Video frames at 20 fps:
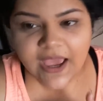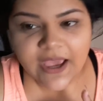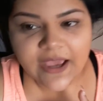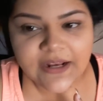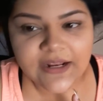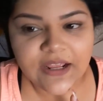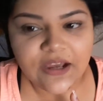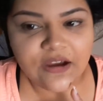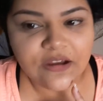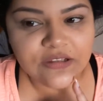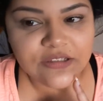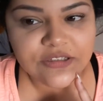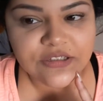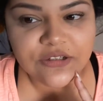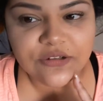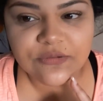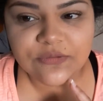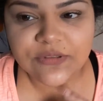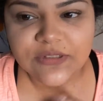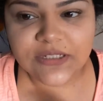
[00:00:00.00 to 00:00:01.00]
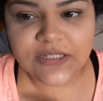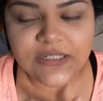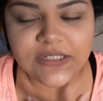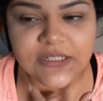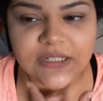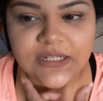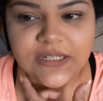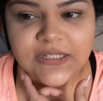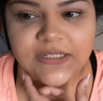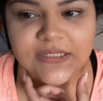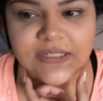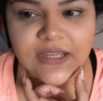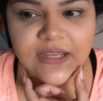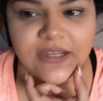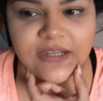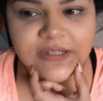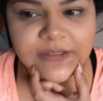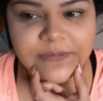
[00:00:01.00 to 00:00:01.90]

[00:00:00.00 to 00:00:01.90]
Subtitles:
And it also does